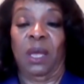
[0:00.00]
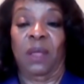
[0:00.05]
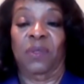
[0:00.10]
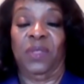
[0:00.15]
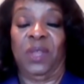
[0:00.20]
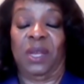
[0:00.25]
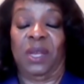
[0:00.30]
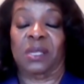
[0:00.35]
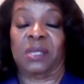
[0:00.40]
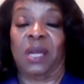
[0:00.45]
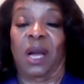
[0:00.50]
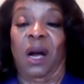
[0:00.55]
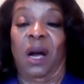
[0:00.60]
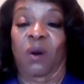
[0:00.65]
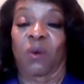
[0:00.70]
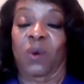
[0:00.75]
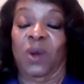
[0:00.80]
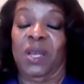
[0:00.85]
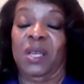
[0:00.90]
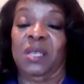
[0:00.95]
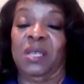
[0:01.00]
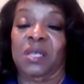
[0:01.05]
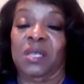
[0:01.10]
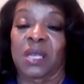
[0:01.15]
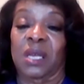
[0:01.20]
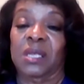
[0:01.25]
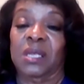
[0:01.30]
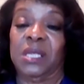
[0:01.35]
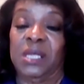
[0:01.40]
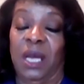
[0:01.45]
there's
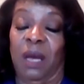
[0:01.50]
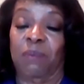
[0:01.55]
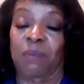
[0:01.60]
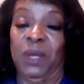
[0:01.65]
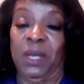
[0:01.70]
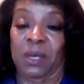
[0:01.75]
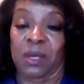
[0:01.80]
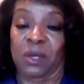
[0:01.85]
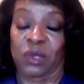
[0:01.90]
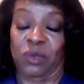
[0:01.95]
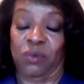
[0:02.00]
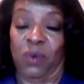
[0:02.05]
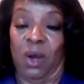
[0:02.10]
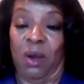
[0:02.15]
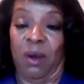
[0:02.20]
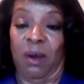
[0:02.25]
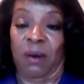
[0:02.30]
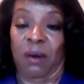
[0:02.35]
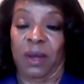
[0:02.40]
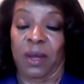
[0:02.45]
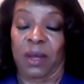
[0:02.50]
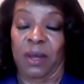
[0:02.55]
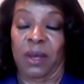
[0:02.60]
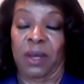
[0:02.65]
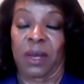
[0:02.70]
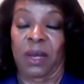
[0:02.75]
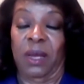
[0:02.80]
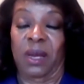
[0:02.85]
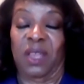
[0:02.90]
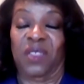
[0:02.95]
always something that's wrong.
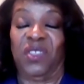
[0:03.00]
And I